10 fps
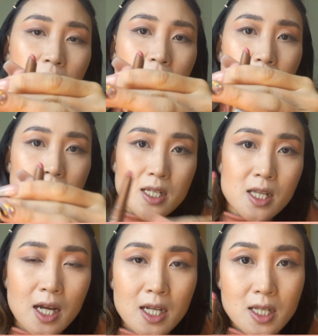And it's
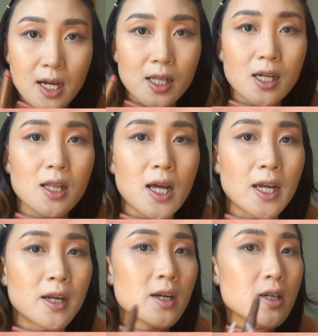not exactly a
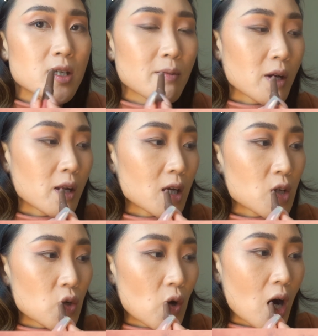liner, so I'm gonna
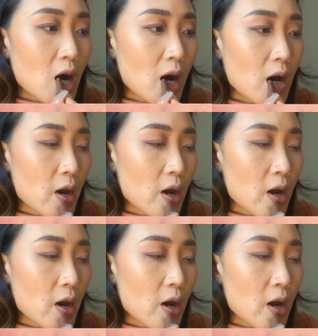draw